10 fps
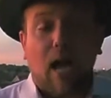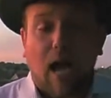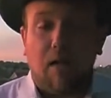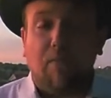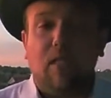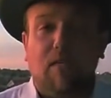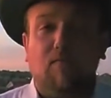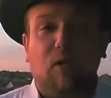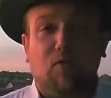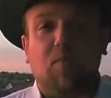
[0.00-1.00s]
I believe
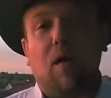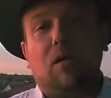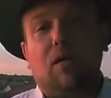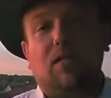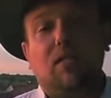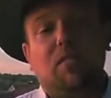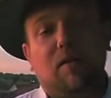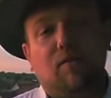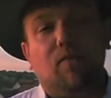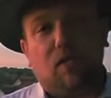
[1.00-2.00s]
first responders need to be
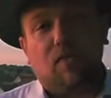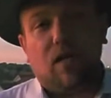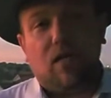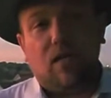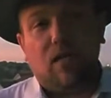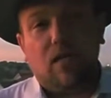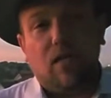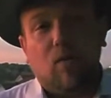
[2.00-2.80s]
fully funded.